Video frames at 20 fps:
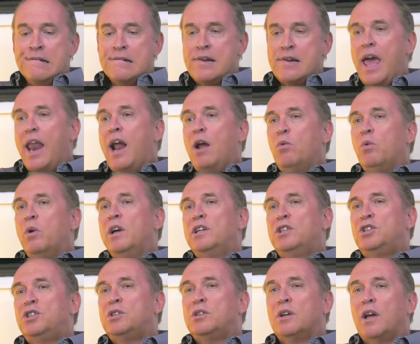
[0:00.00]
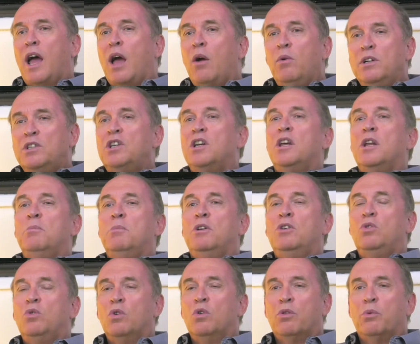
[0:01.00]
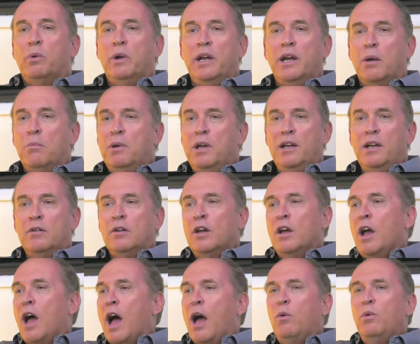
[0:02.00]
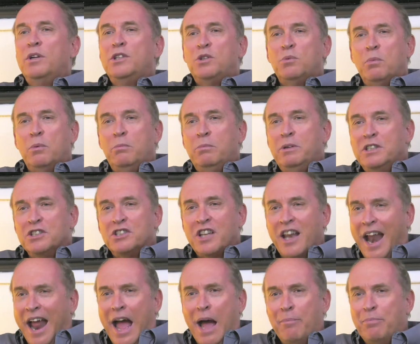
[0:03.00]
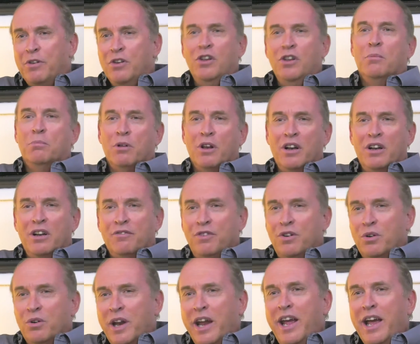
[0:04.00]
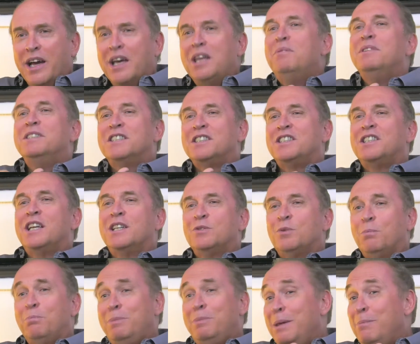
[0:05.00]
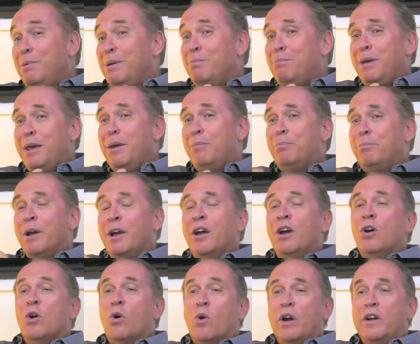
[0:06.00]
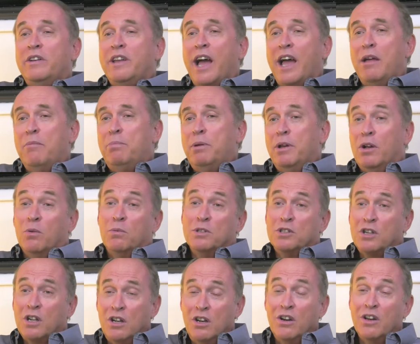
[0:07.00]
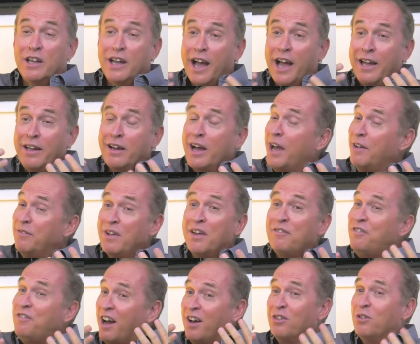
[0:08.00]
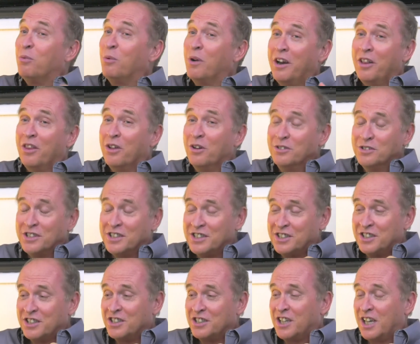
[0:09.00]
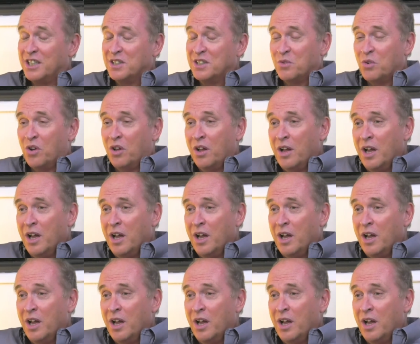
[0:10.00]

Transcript: And I wish it could have been 2 or 3. I mean, I wish it would be just an app that you could put on your phone. Hey, I'm going to be successful, beep, beep, beep. Or a diet pill, which clearly I've not found one of those that's successful.